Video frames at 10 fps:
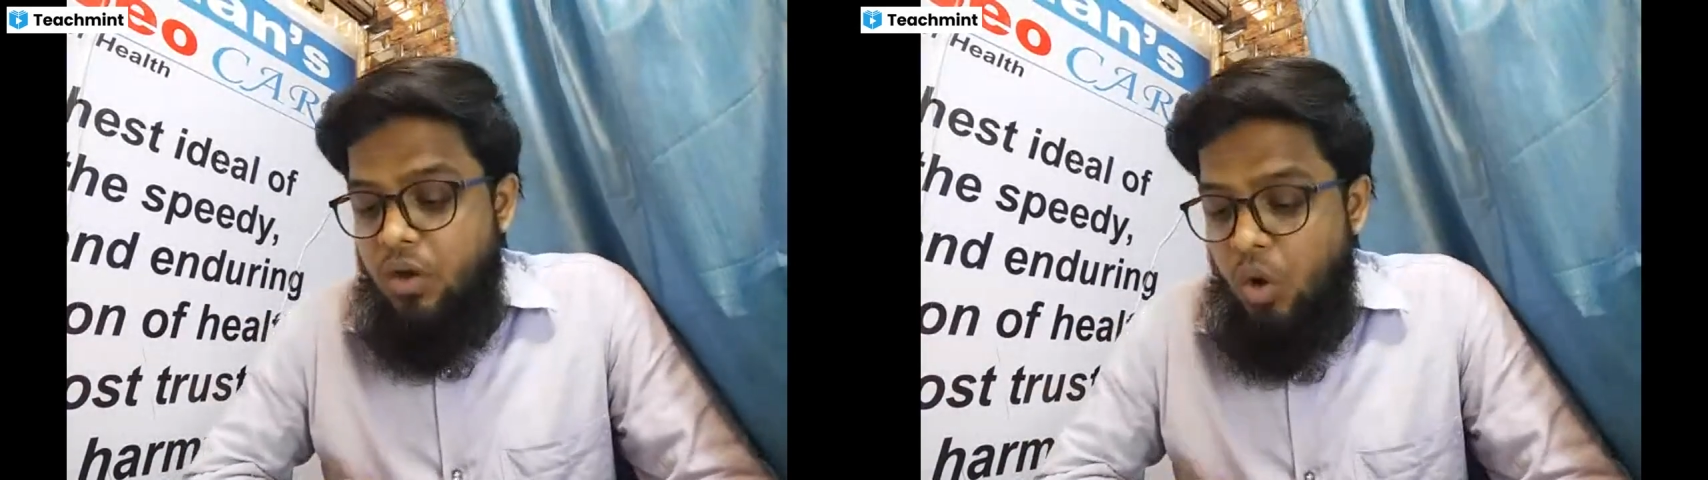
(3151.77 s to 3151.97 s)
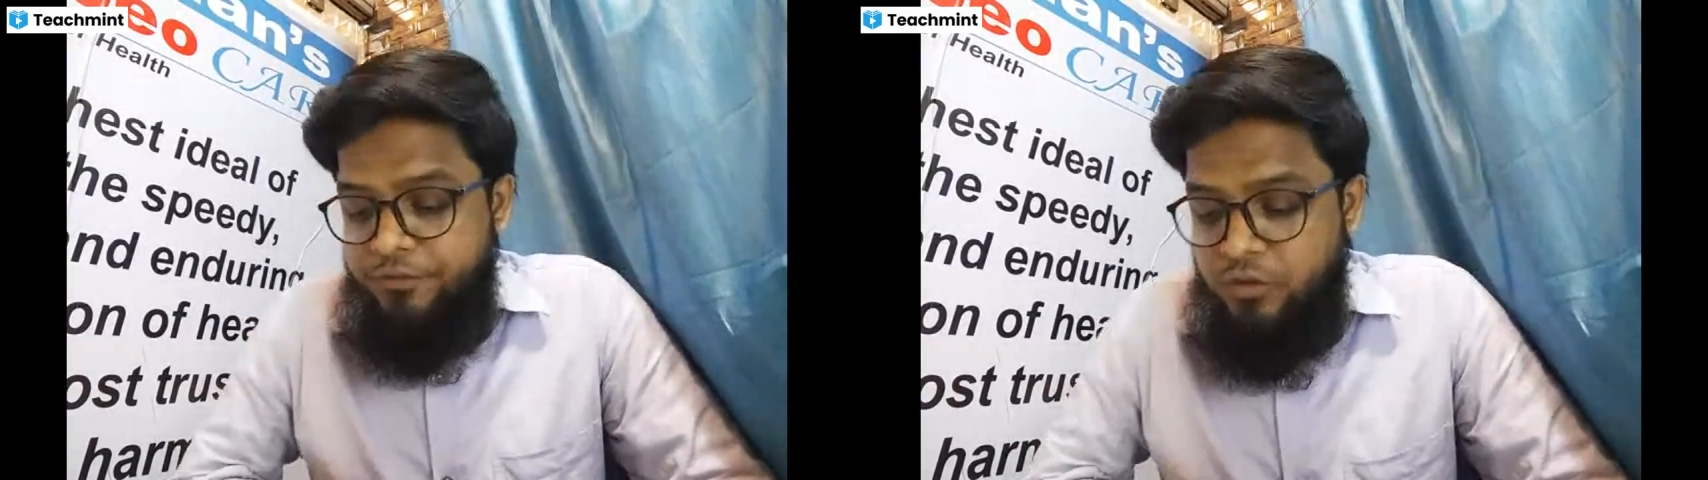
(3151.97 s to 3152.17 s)

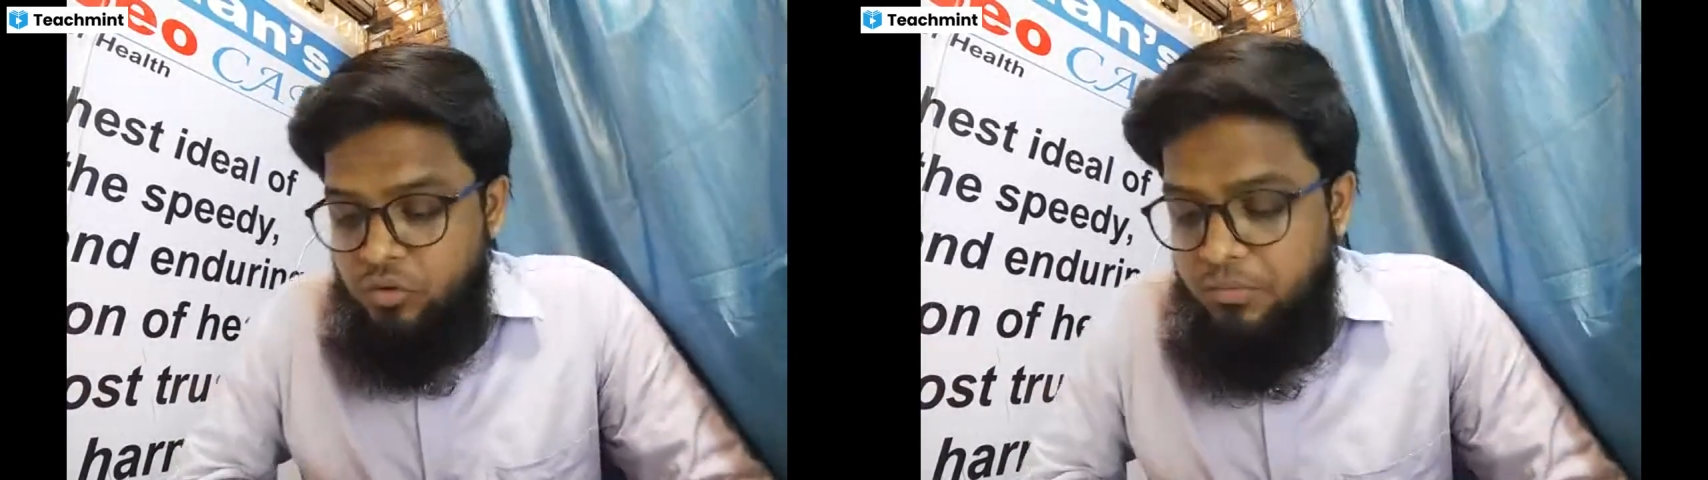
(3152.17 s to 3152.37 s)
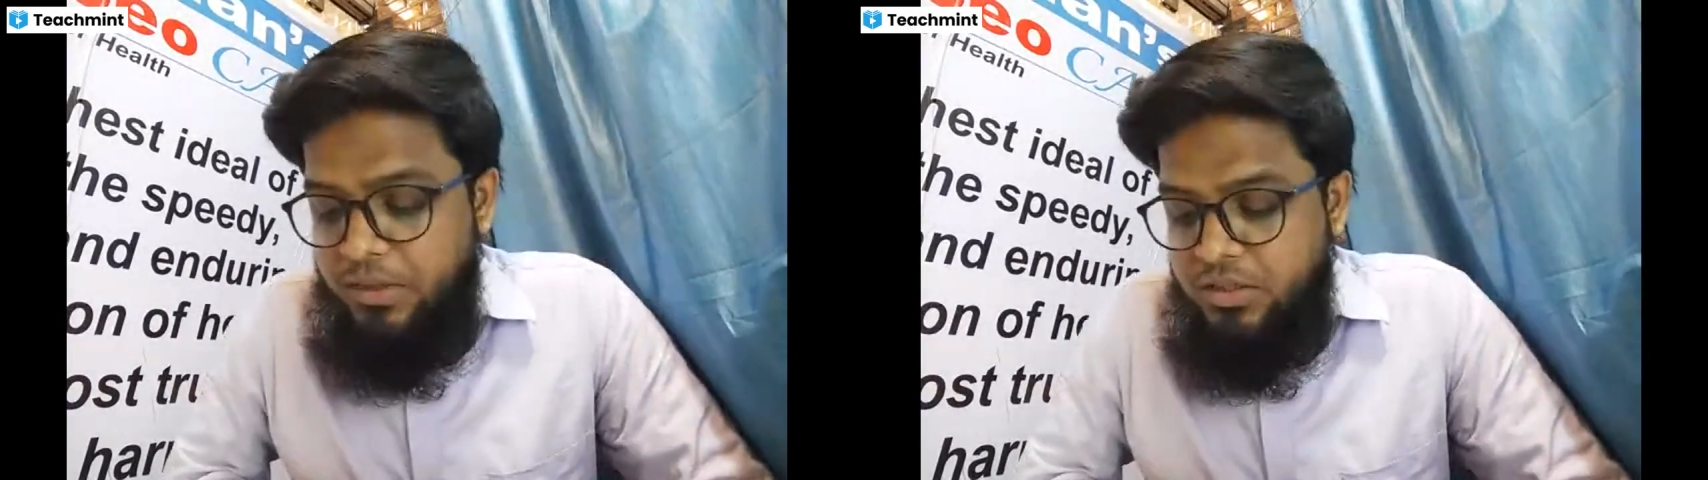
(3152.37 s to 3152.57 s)
of
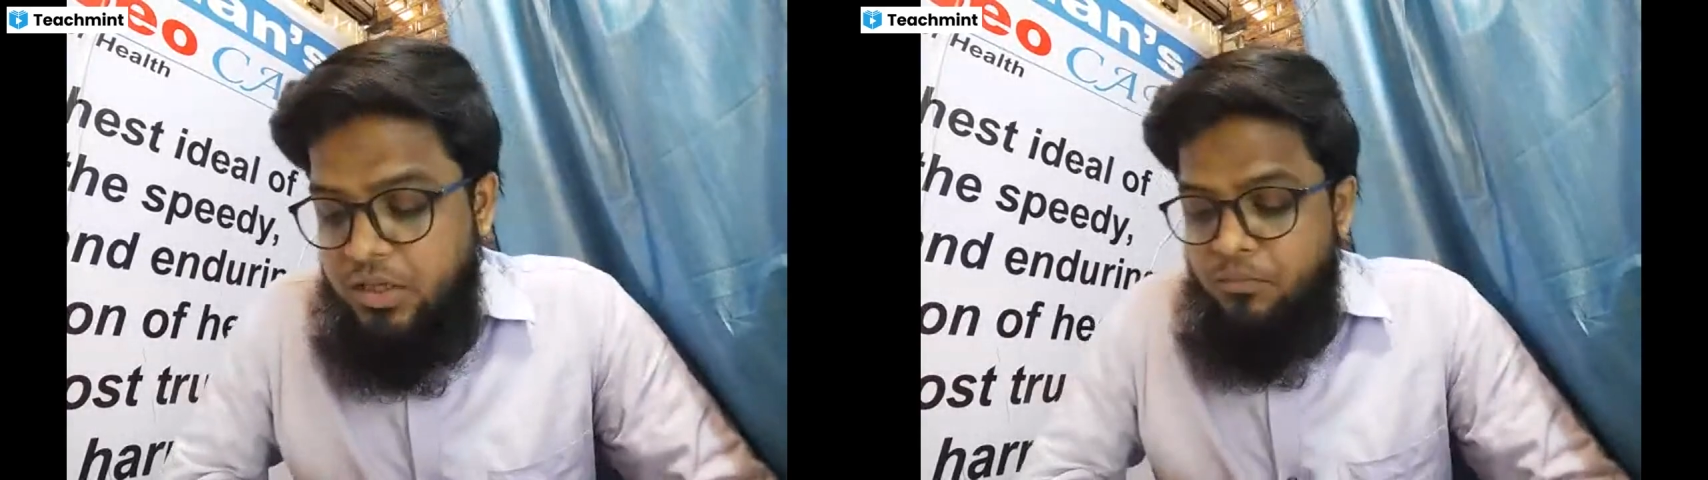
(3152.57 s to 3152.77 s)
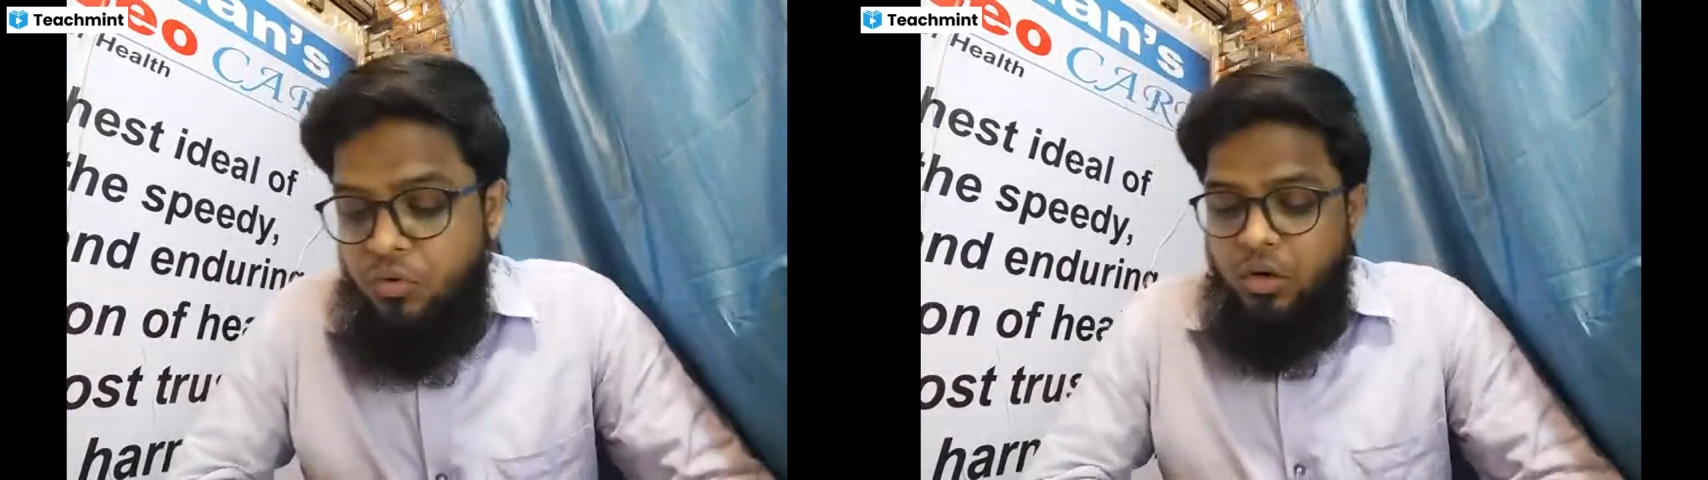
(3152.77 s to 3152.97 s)
so much
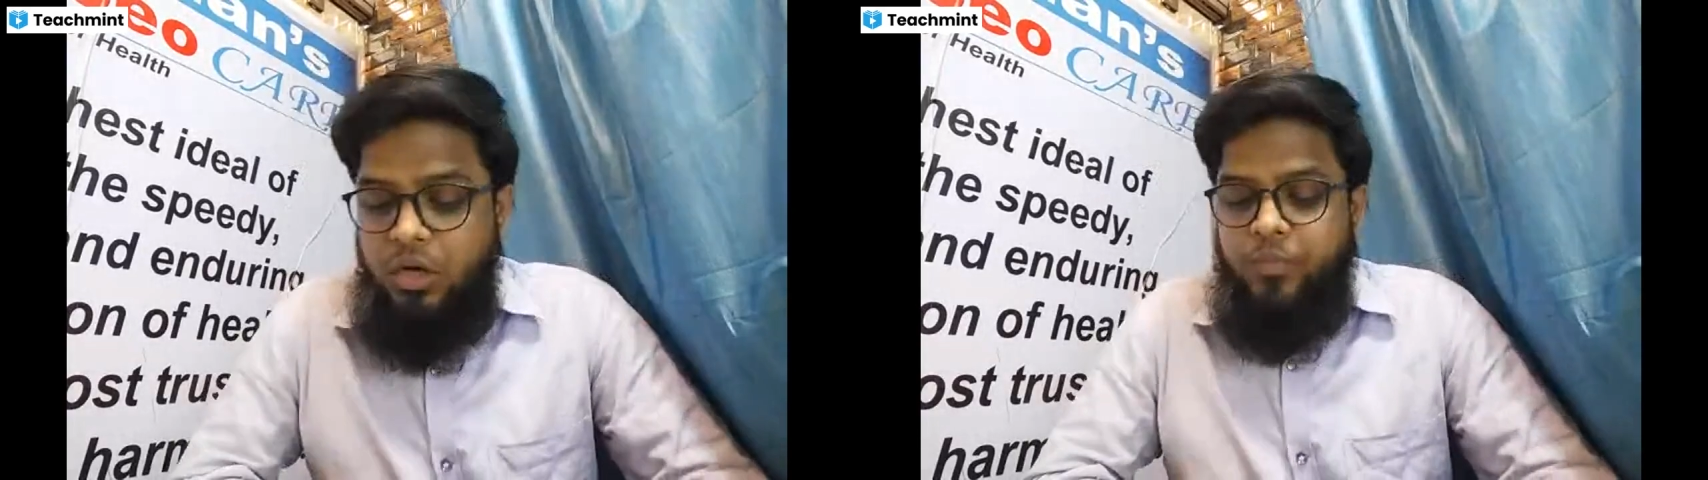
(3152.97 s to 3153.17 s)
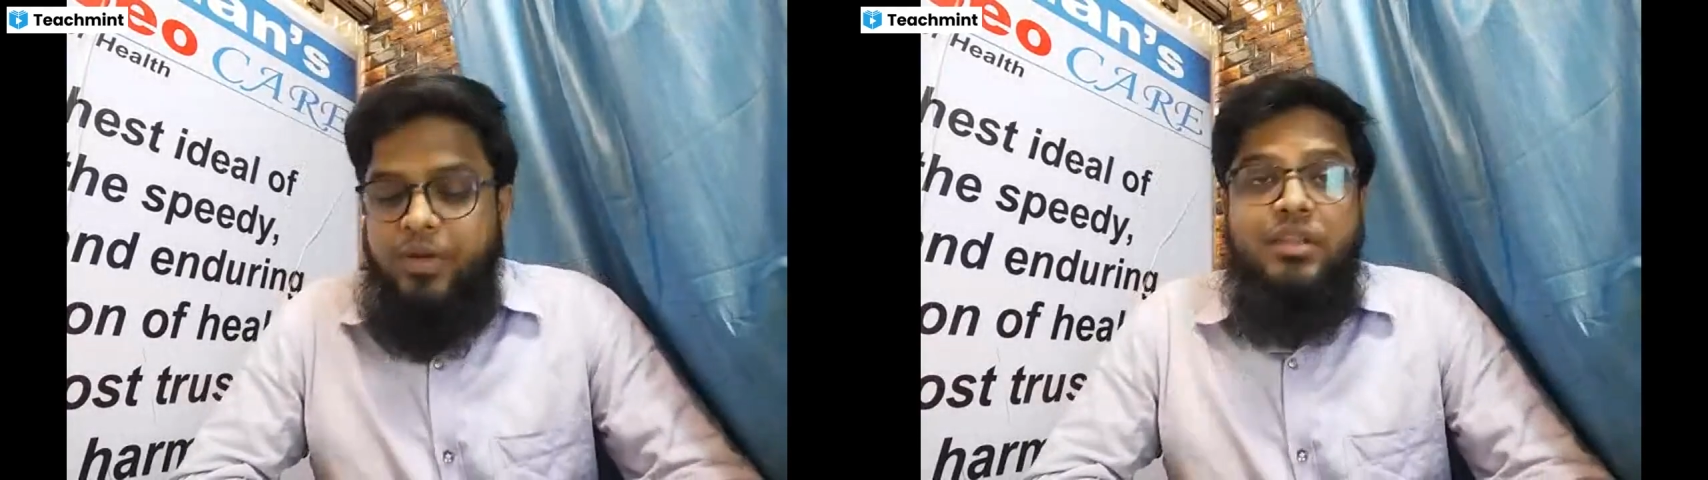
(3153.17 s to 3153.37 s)
the more
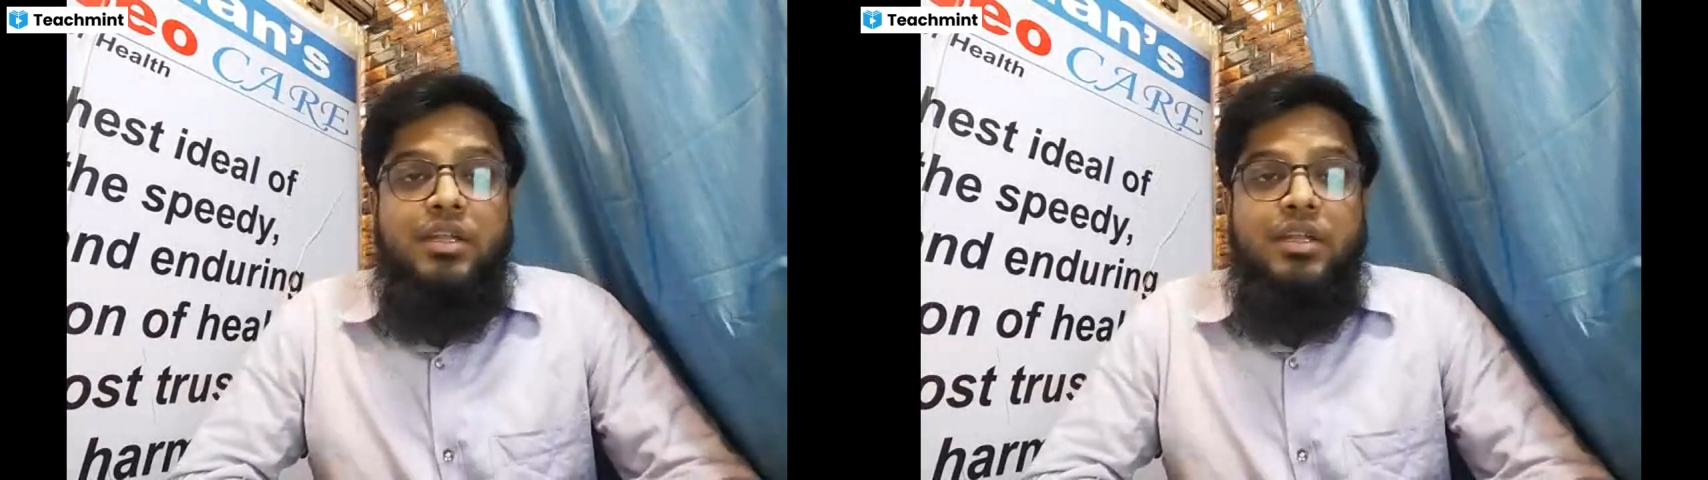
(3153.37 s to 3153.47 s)
numerous